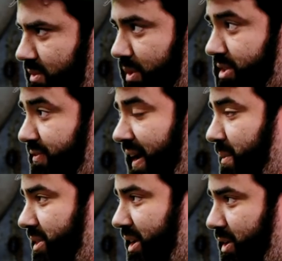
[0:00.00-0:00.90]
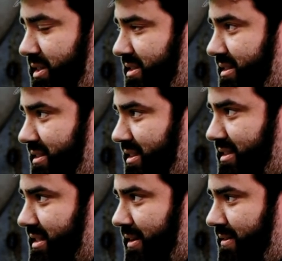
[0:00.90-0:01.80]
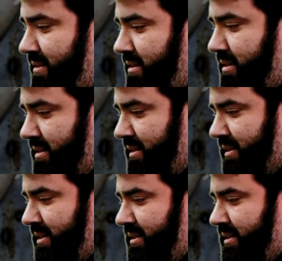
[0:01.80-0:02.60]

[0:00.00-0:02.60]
Once you find one though, it's B B10.